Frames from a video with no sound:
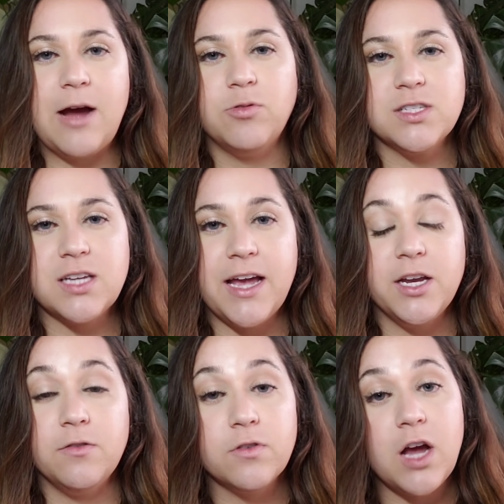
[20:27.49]
that was
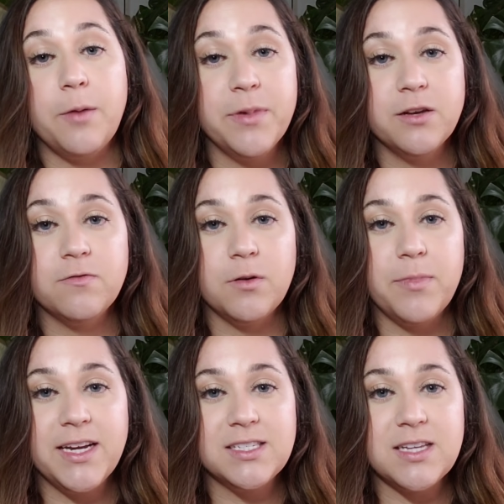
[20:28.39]
kind of coming from
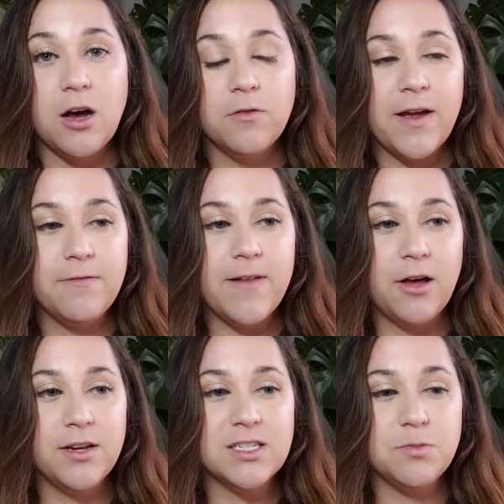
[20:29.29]
myself. I
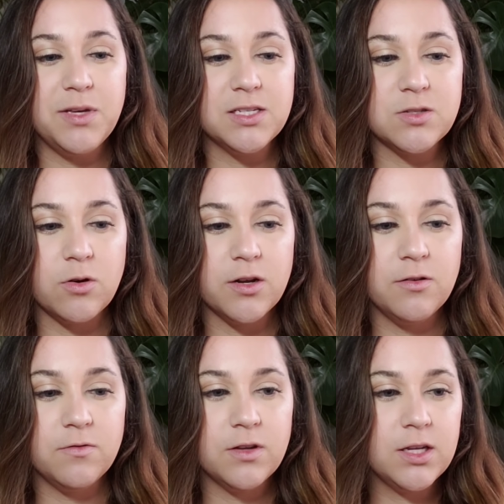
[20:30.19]
found it to be sort
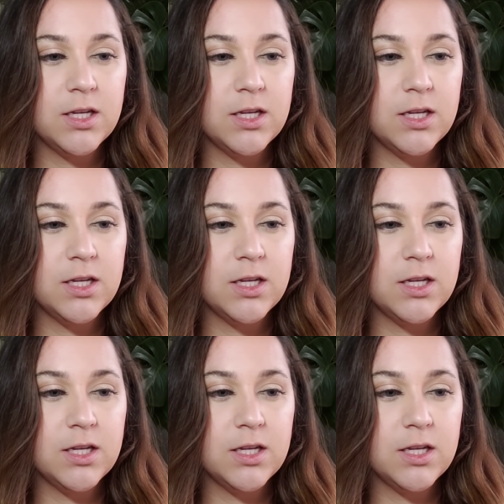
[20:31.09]
of,